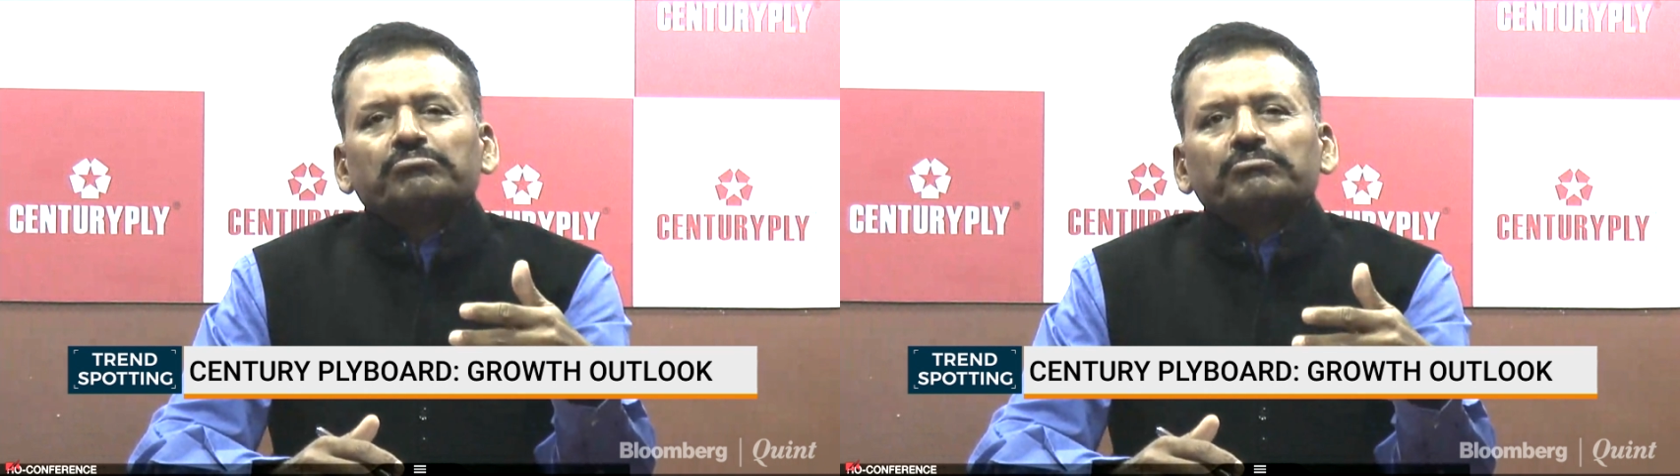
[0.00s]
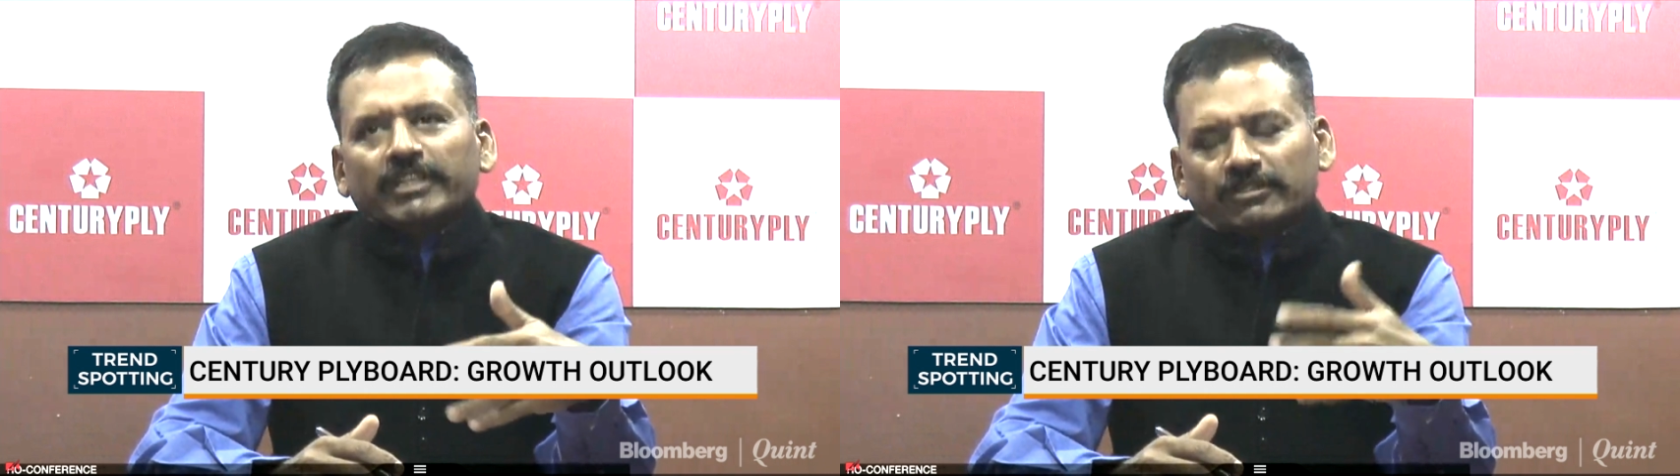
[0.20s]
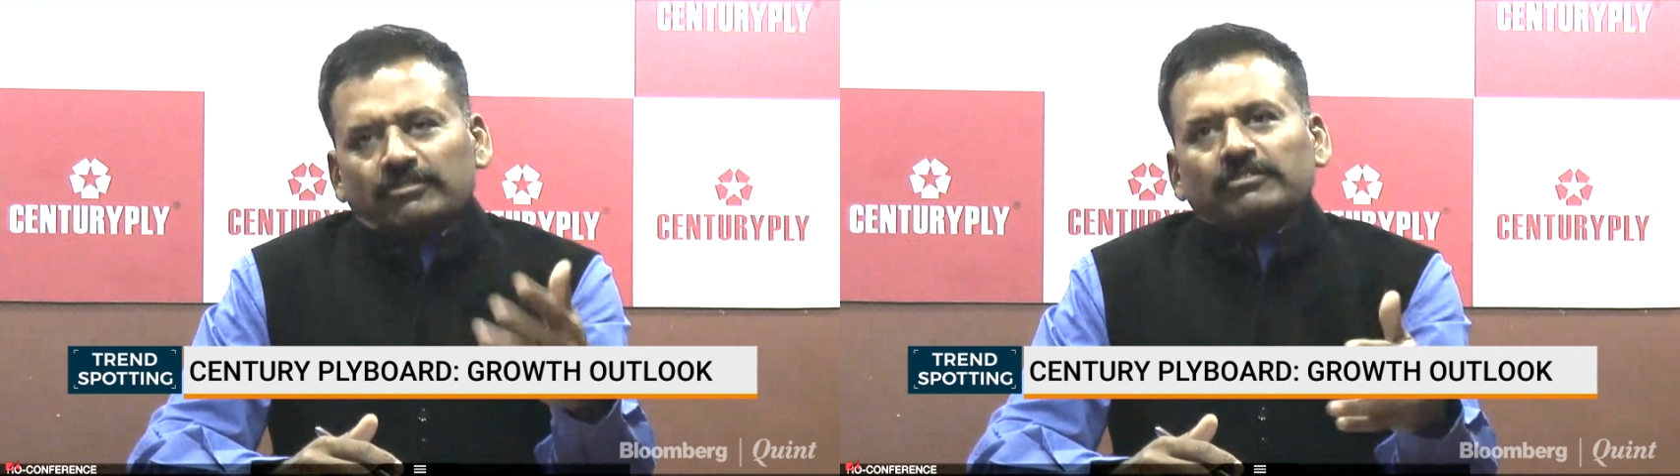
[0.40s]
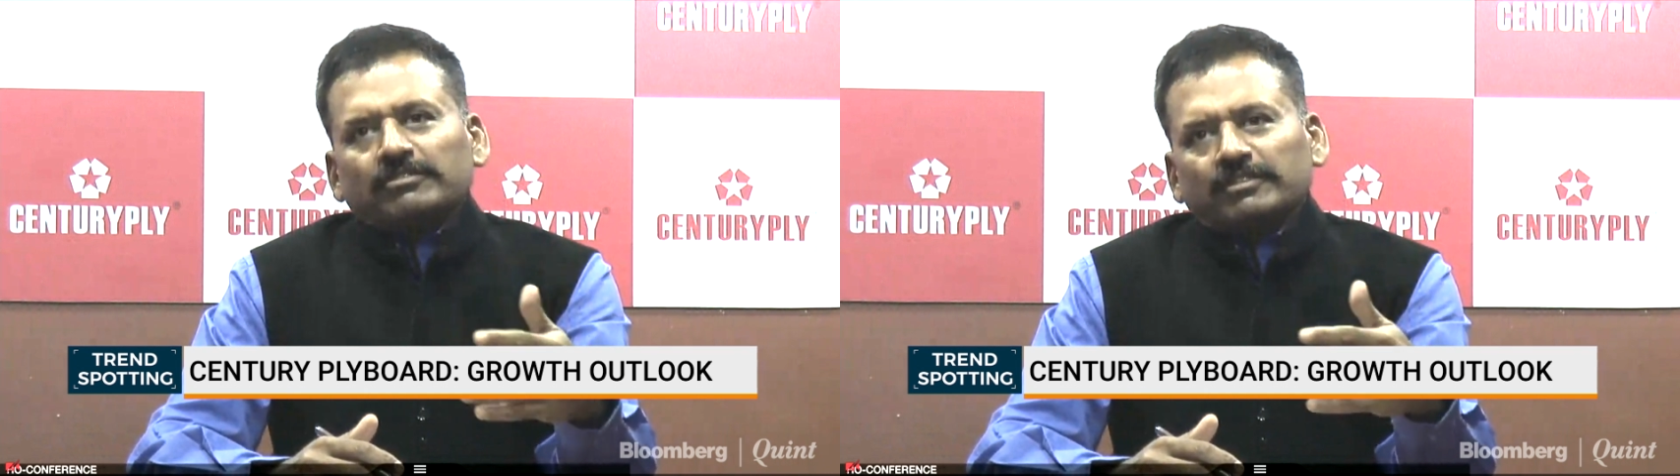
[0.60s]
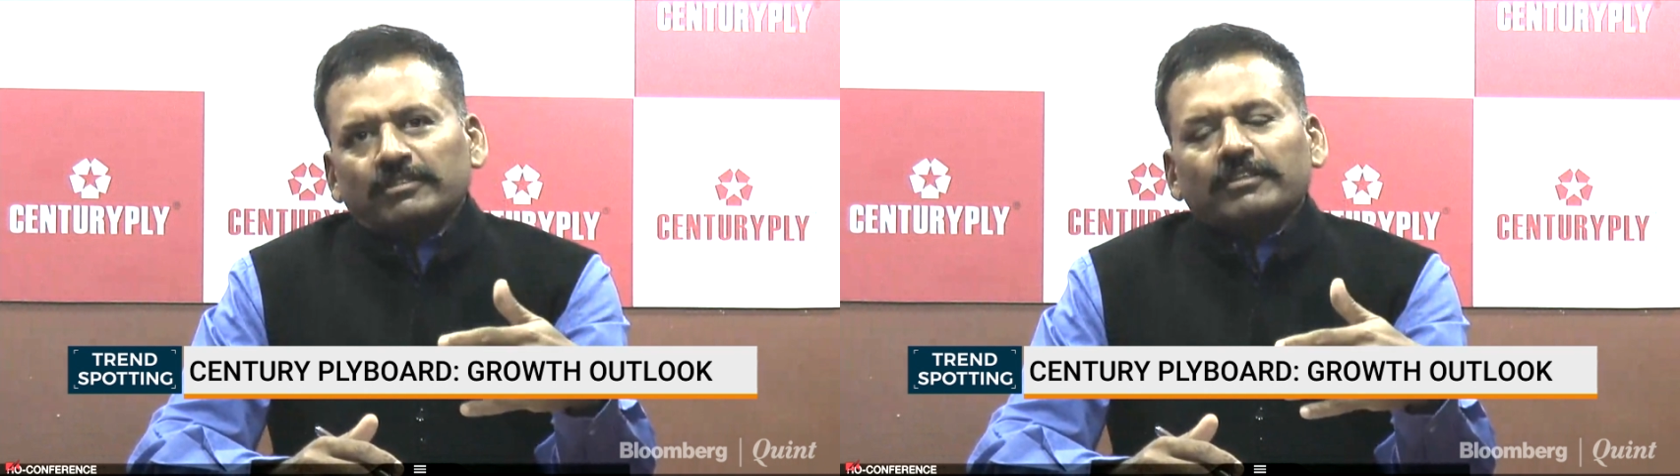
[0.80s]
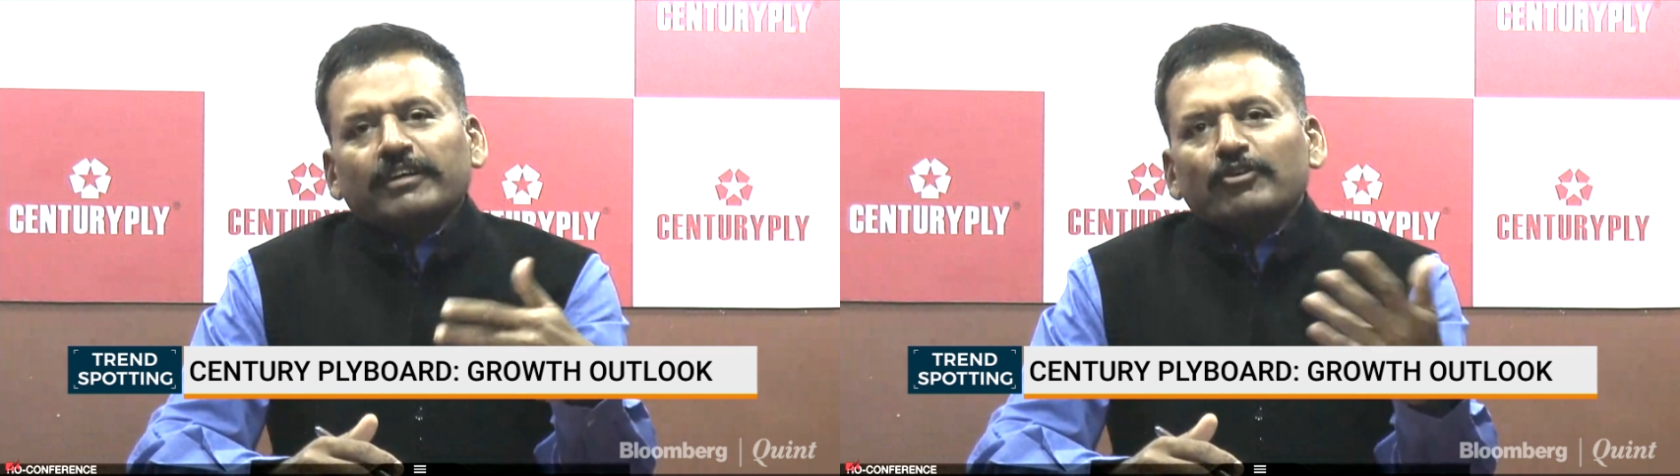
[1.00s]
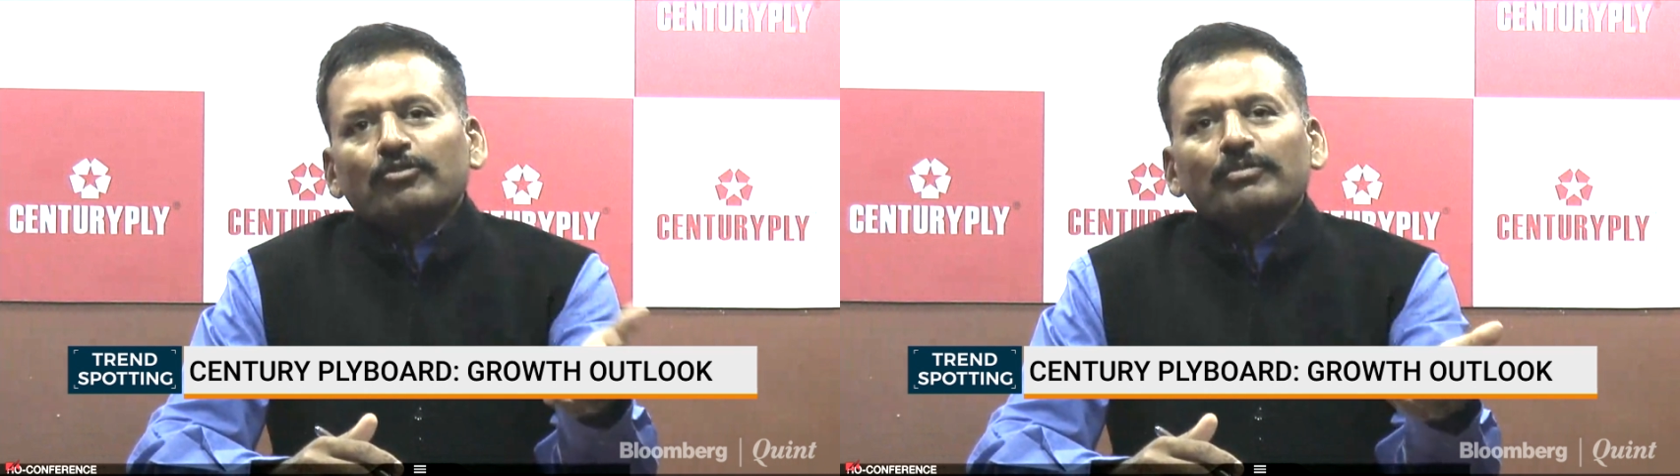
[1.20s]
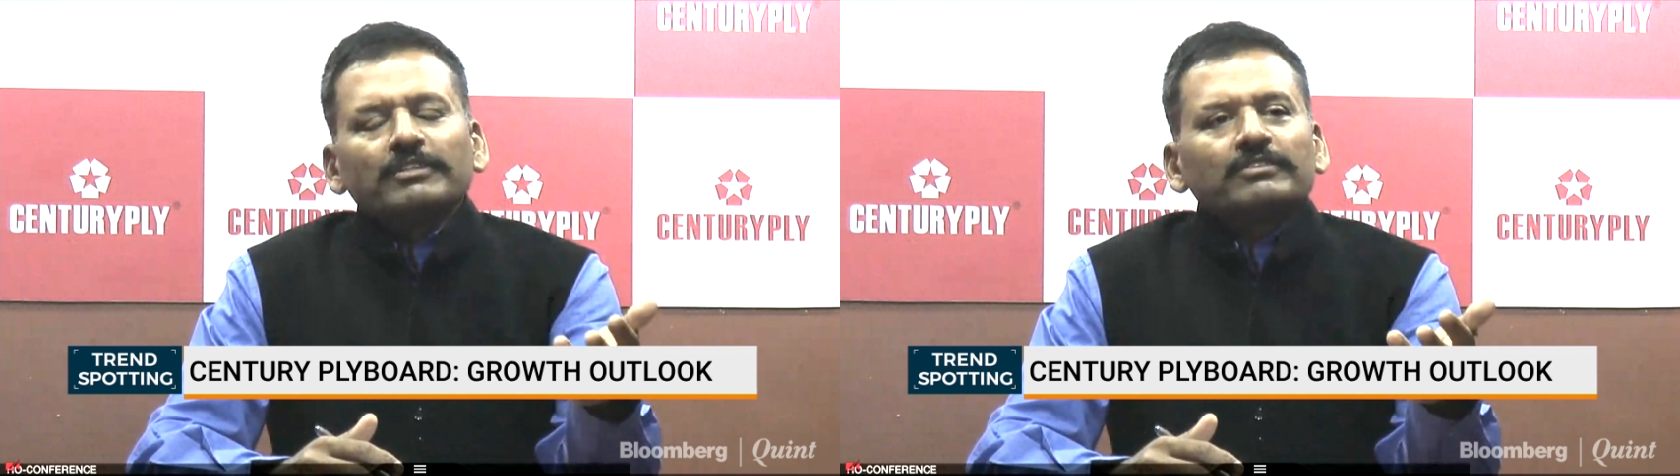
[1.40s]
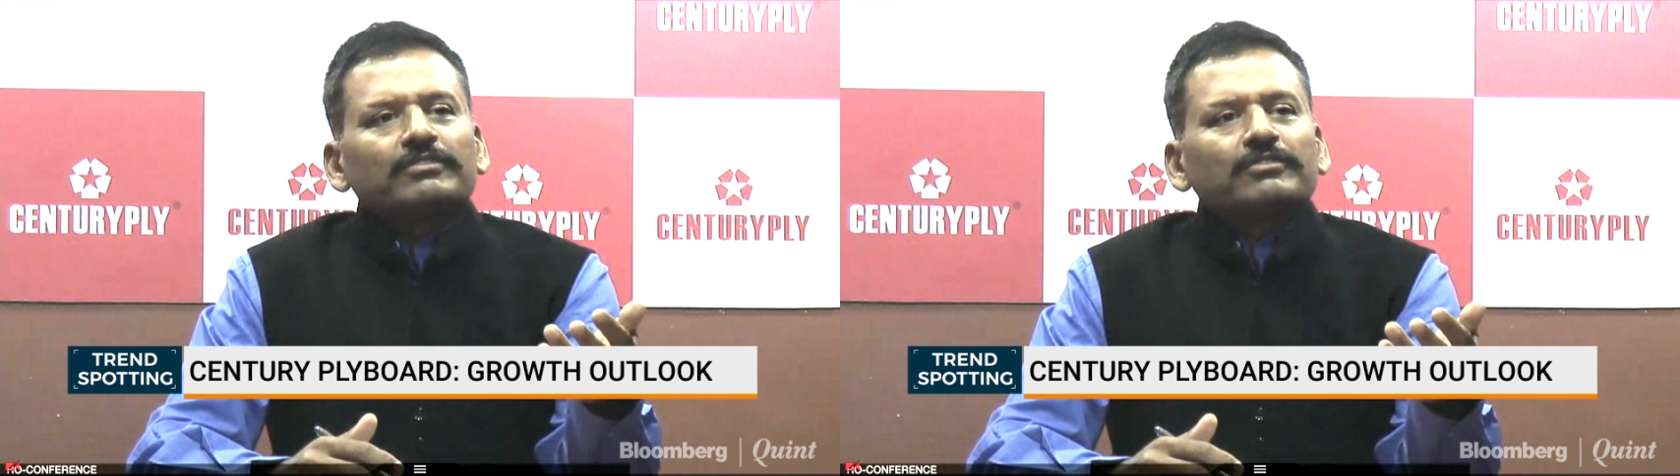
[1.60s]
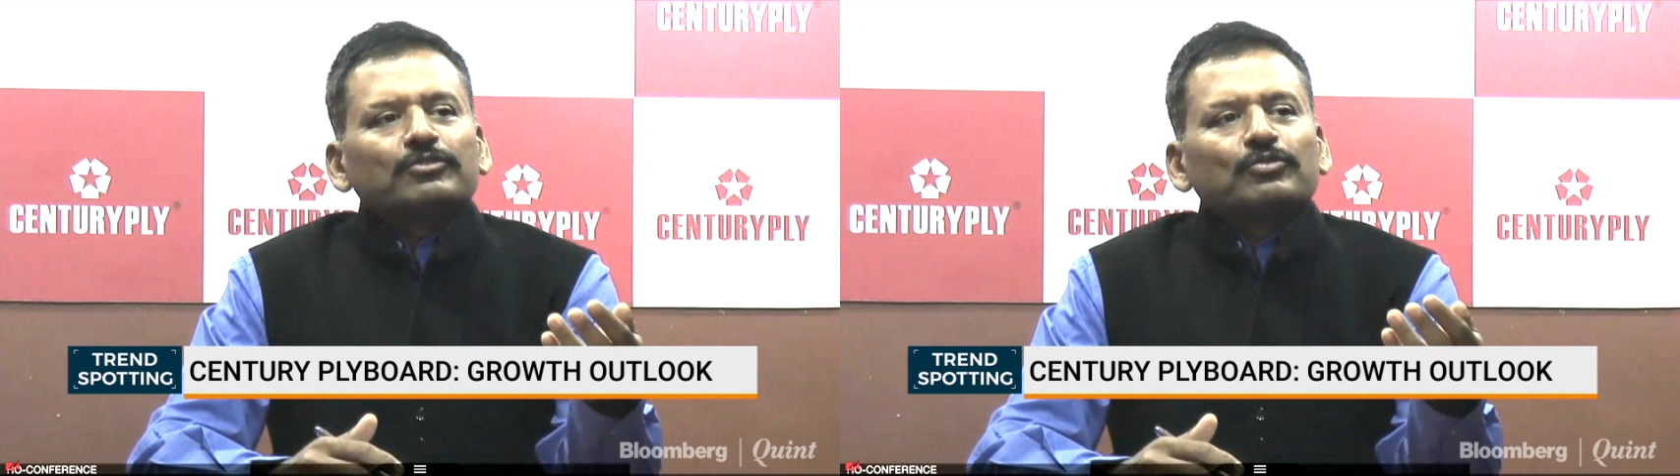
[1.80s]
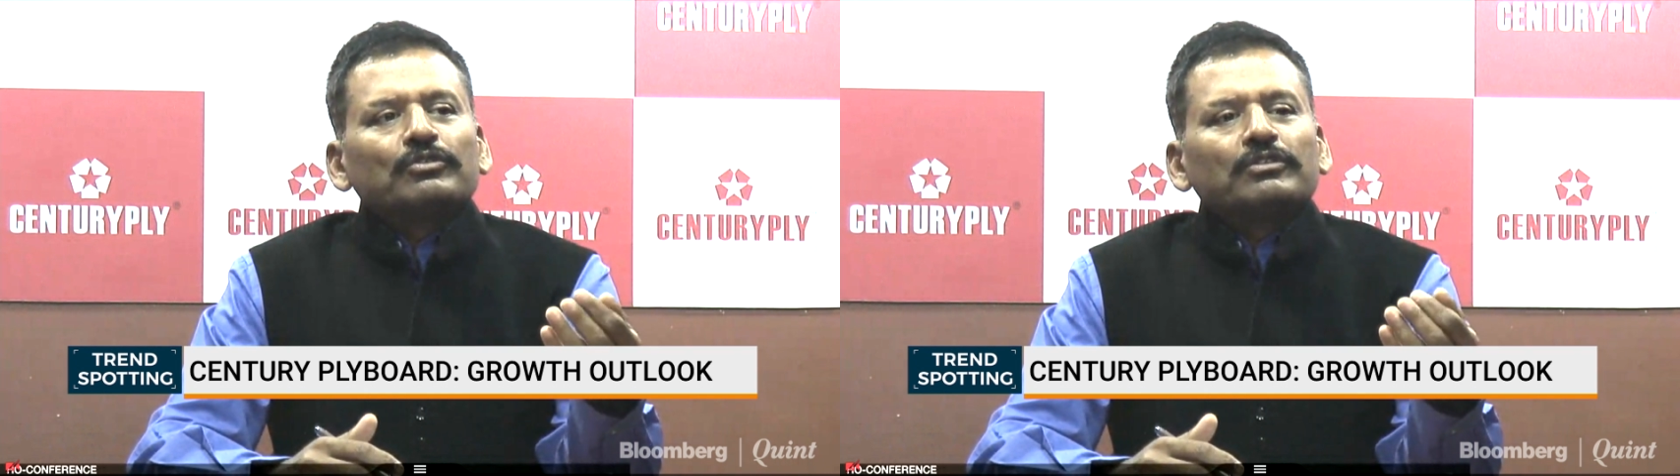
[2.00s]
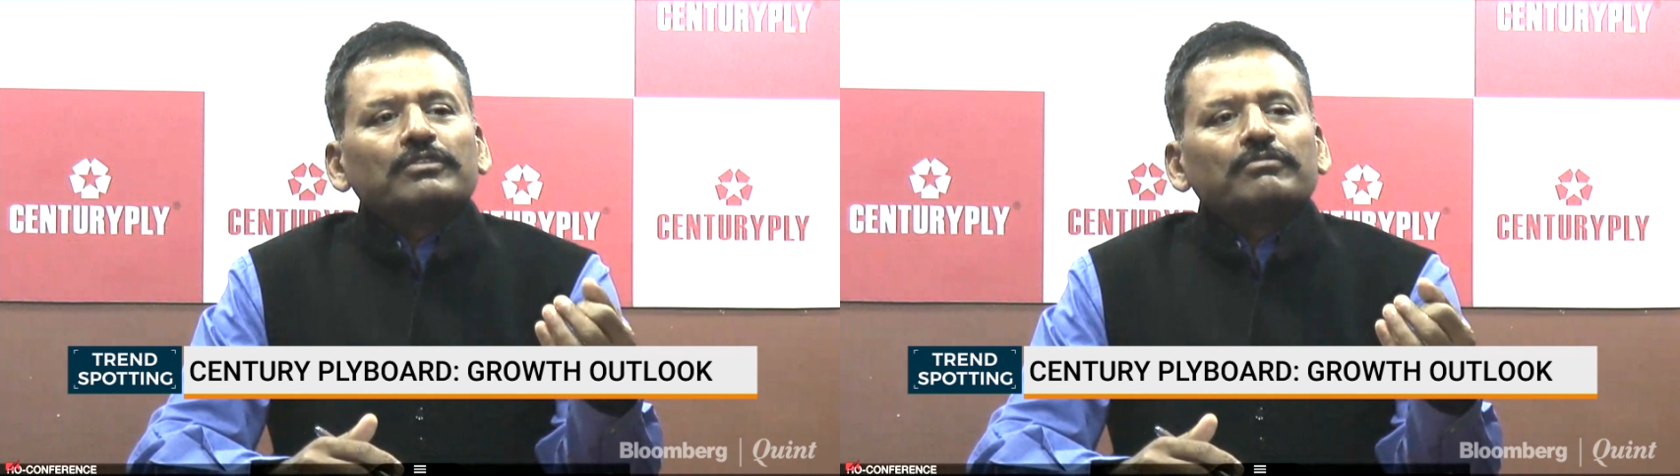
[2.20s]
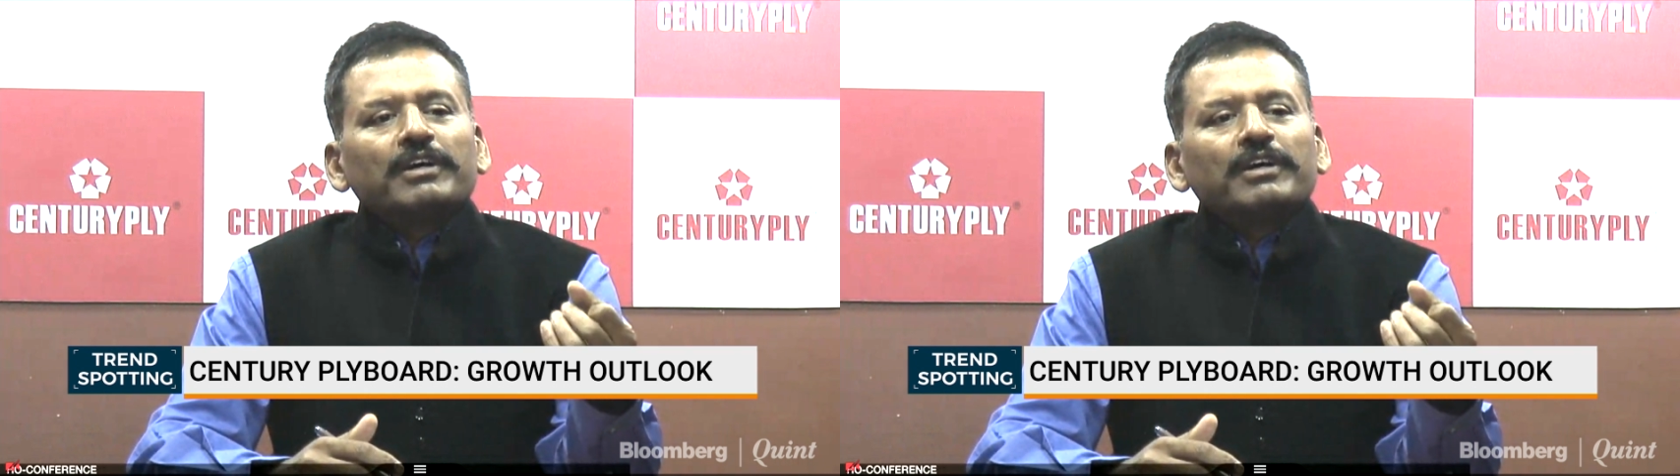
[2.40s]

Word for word: yes, the turnovers should, uh,